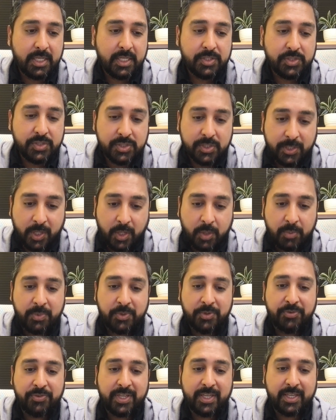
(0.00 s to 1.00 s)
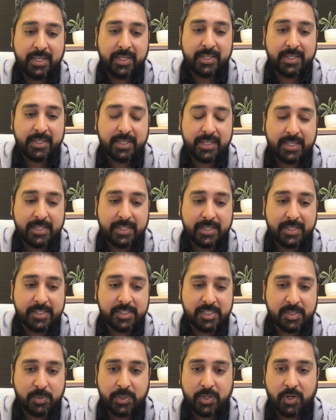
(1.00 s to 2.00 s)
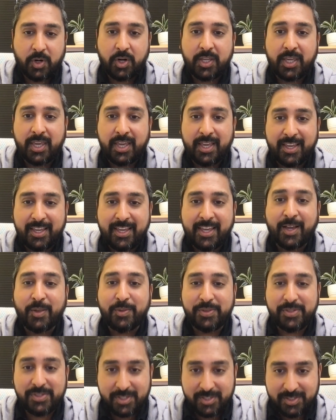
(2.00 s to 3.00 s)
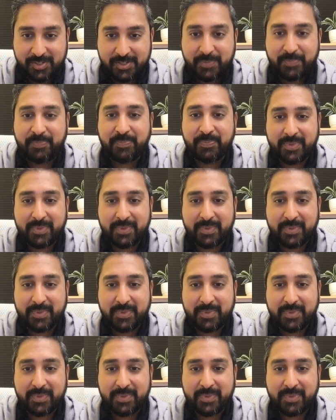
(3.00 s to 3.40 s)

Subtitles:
slow-moving and somewhat archaic health system?